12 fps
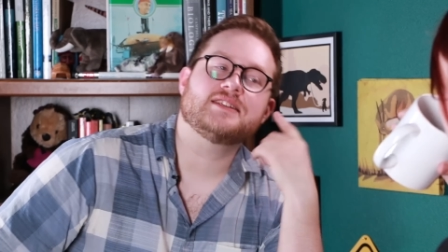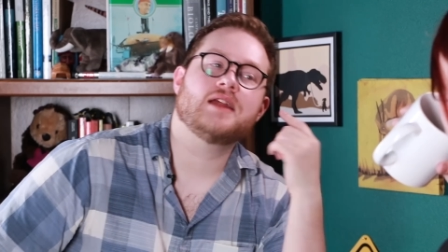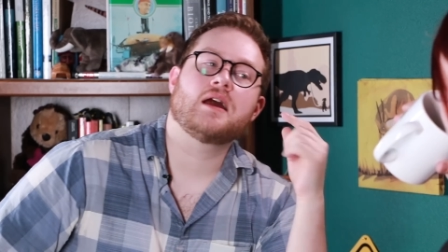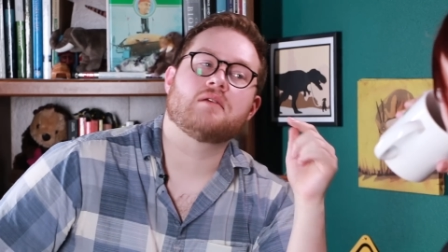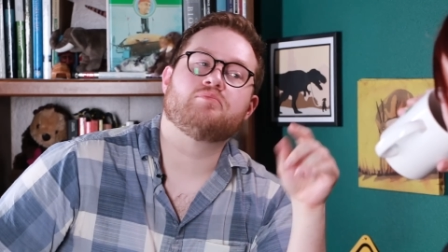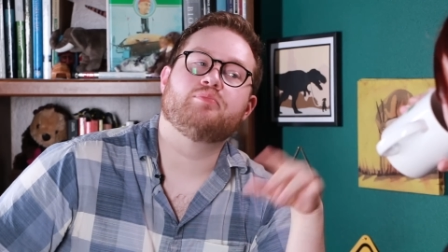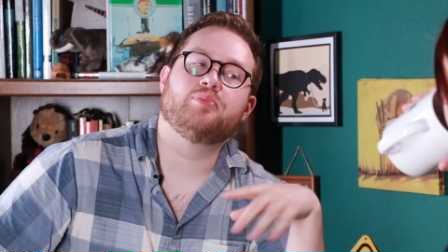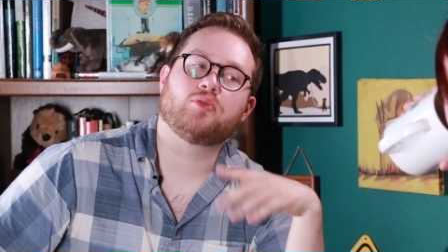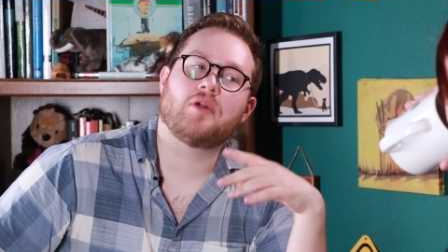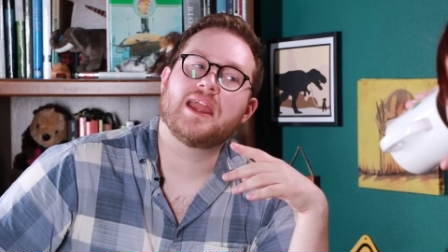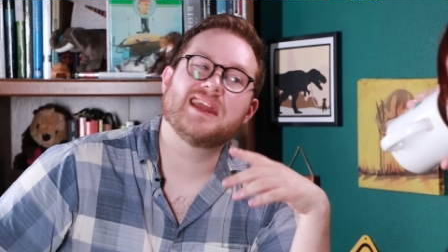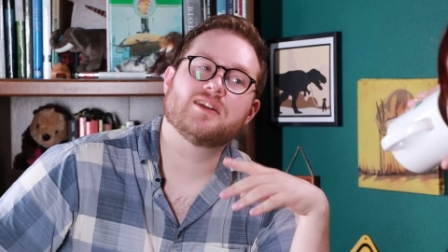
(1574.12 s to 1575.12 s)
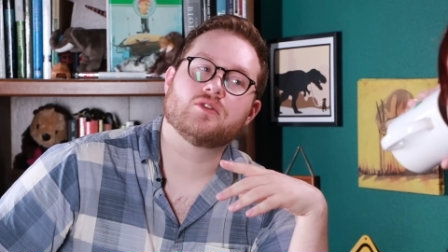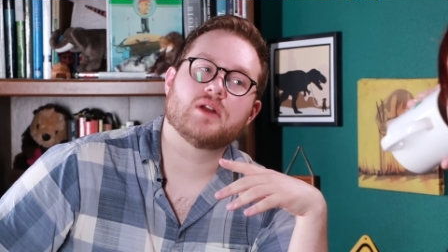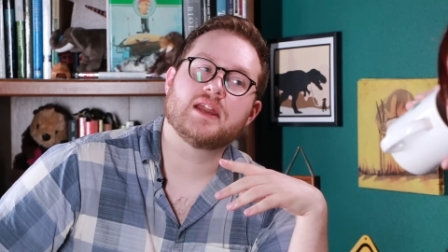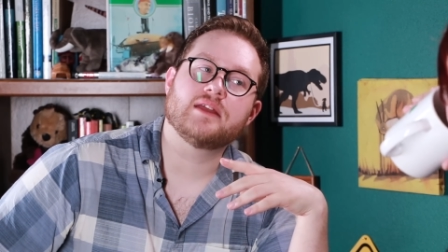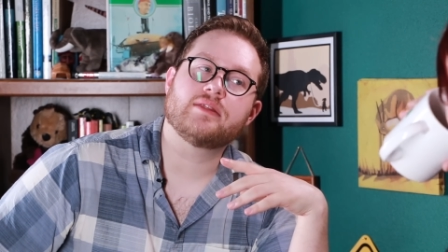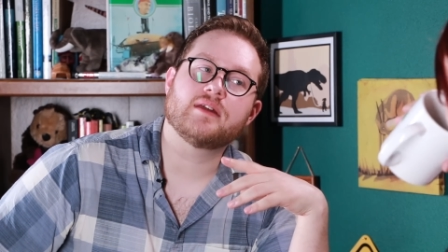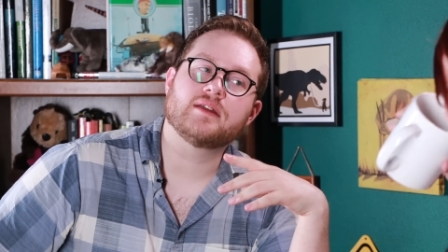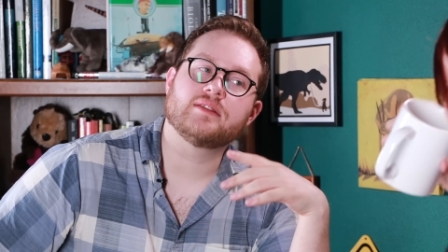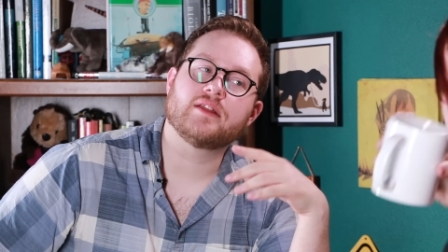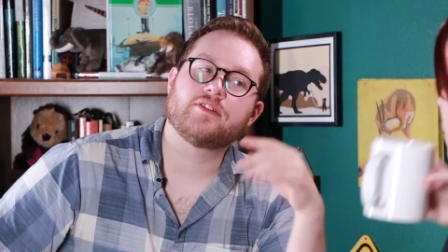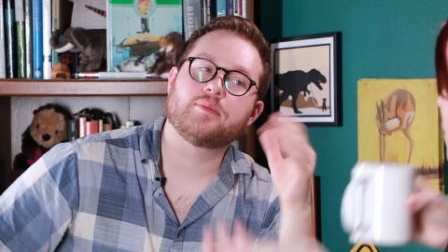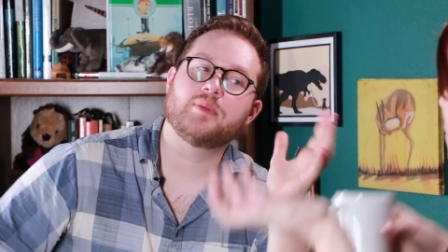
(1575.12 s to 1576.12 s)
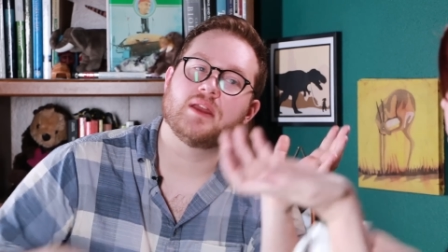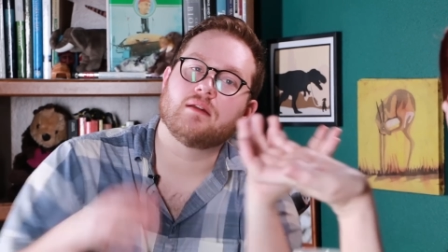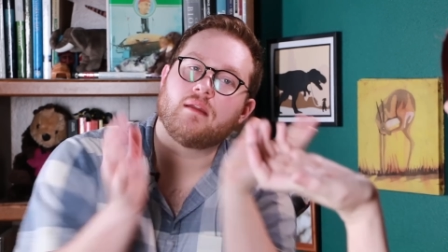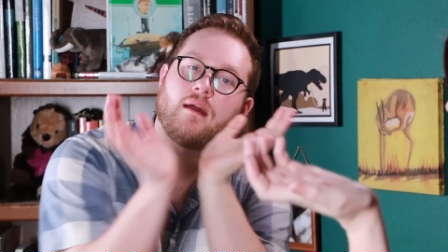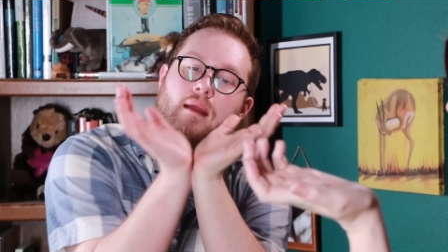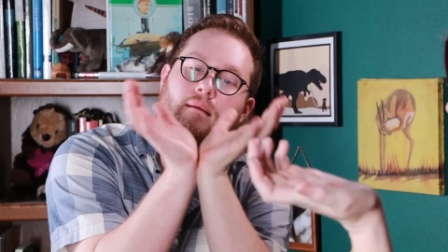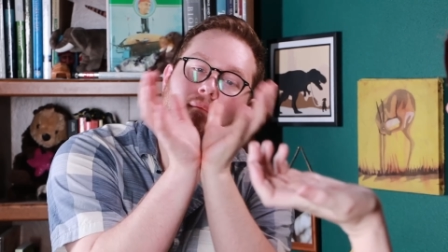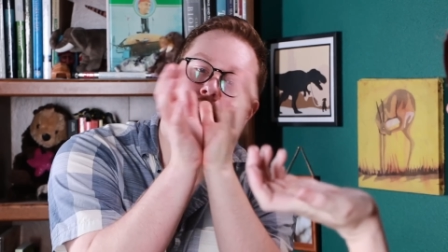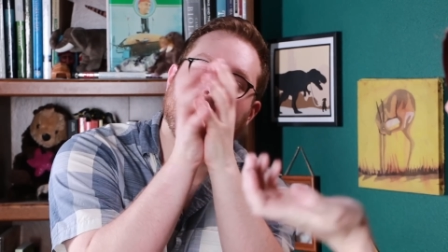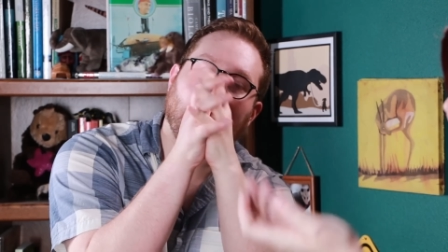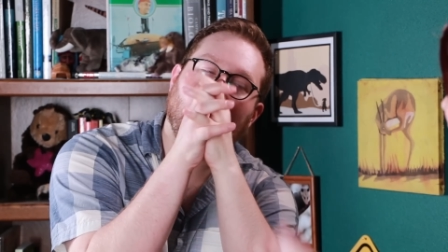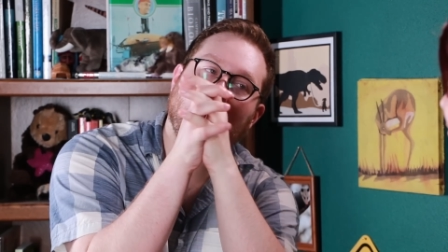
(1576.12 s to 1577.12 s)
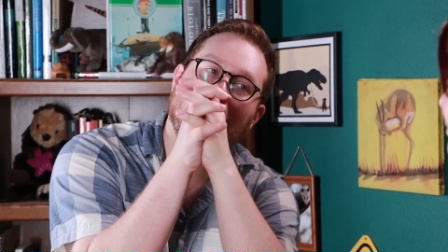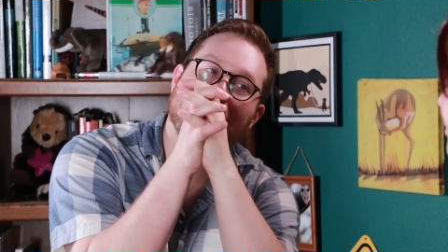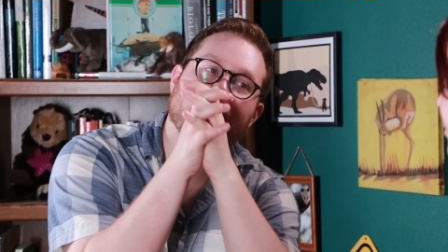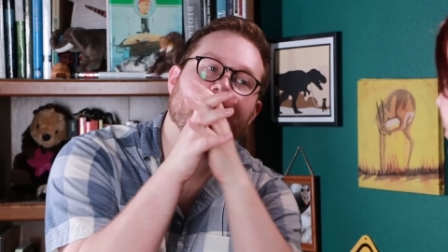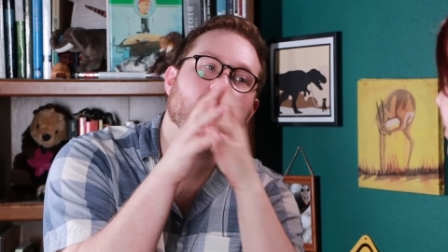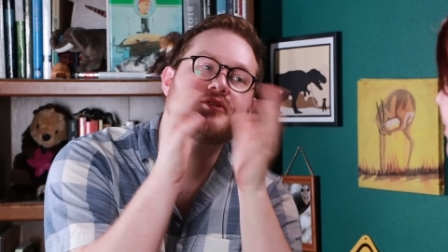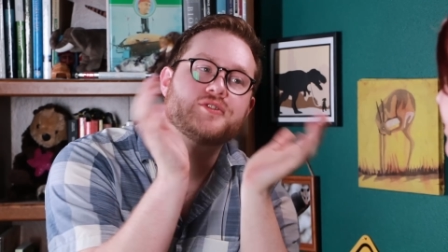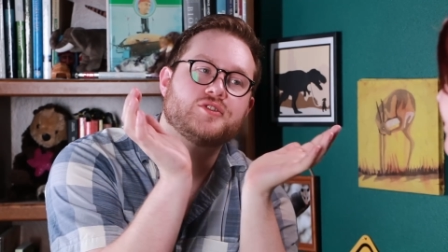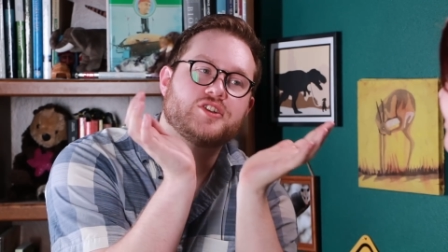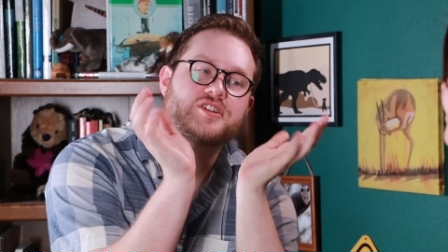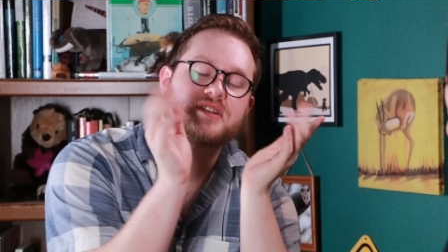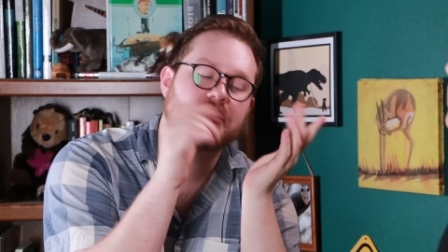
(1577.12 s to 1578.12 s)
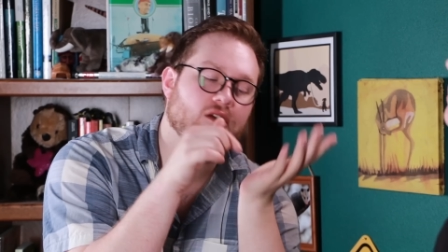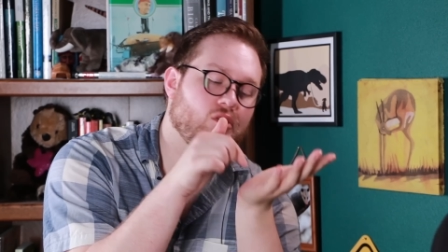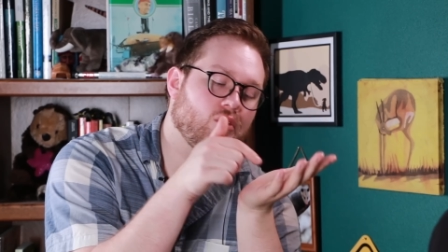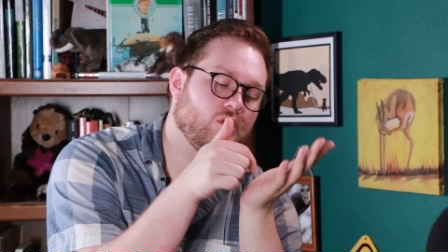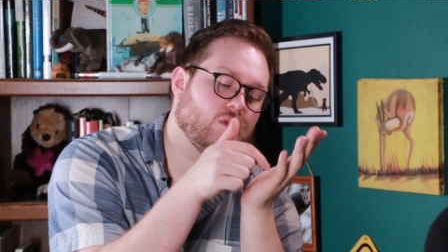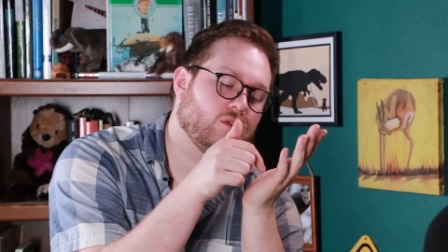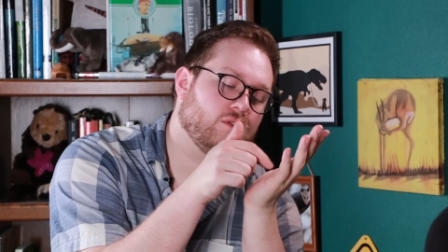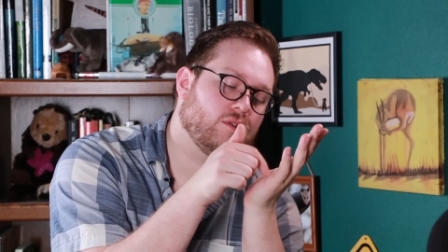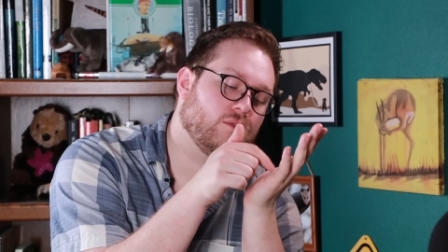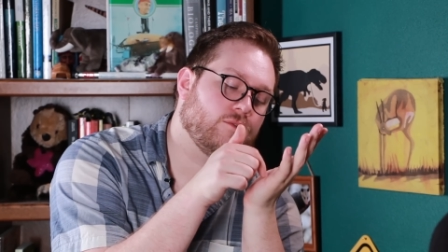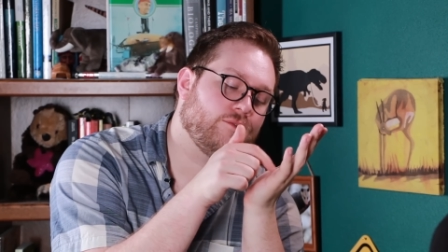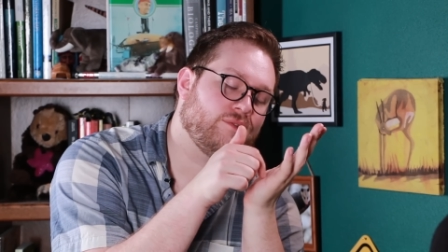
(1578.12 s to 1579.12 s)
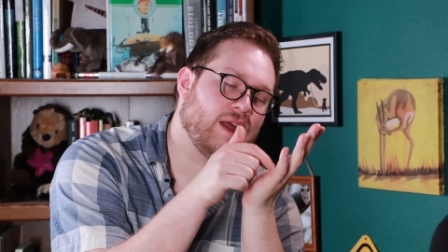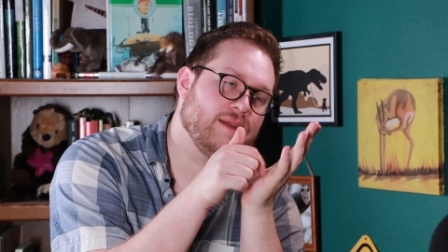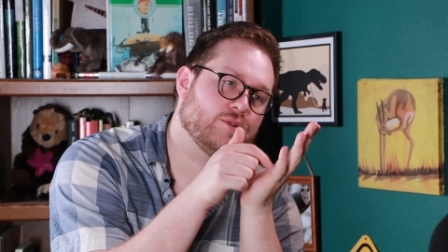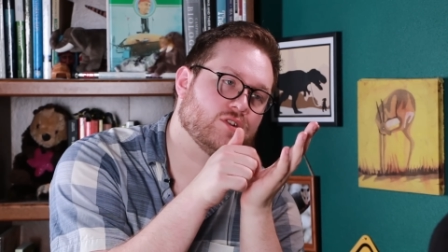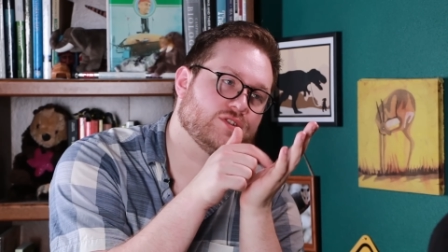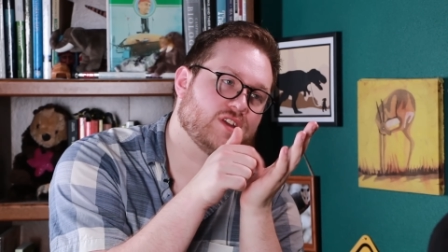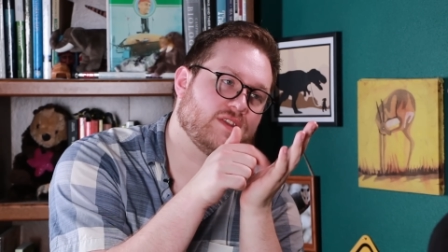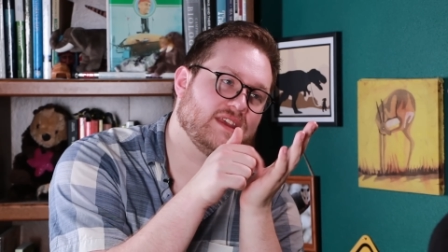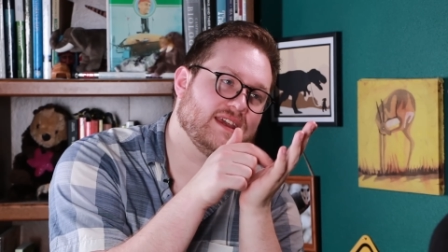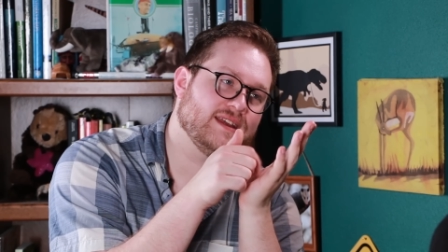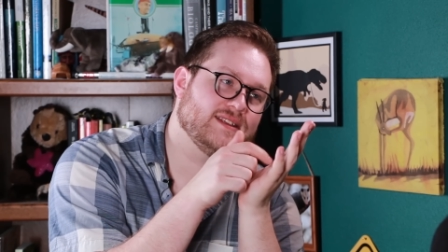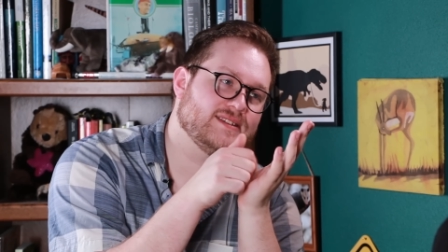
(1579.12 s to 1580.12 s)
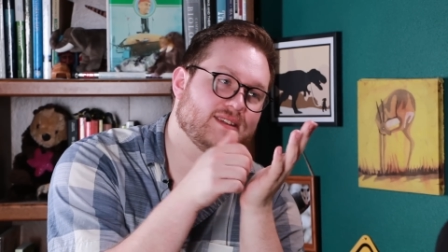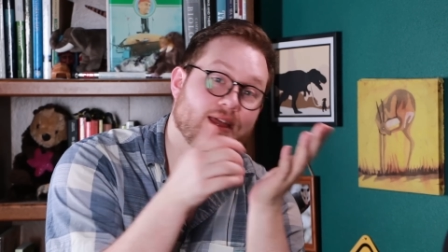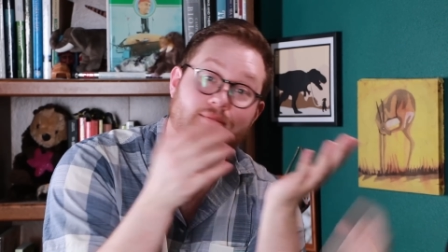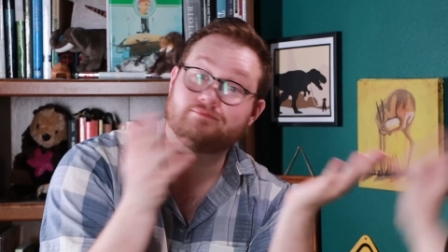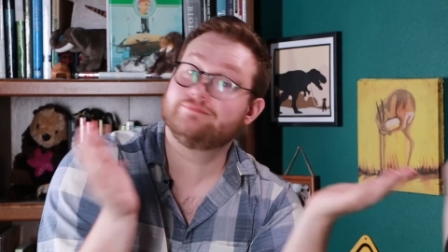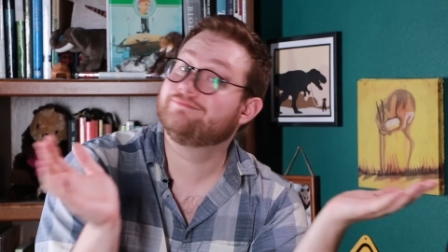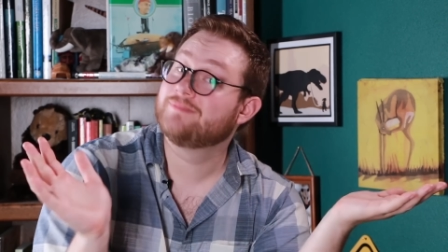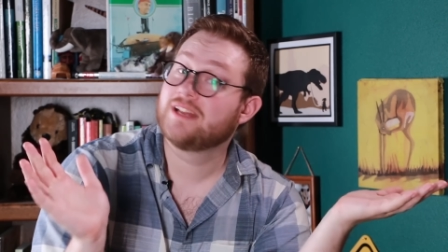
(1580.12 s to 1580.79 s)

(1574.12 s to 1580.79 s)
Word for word: That's not a brain or anything that's being like. Uh, those are just little fibers on the inside.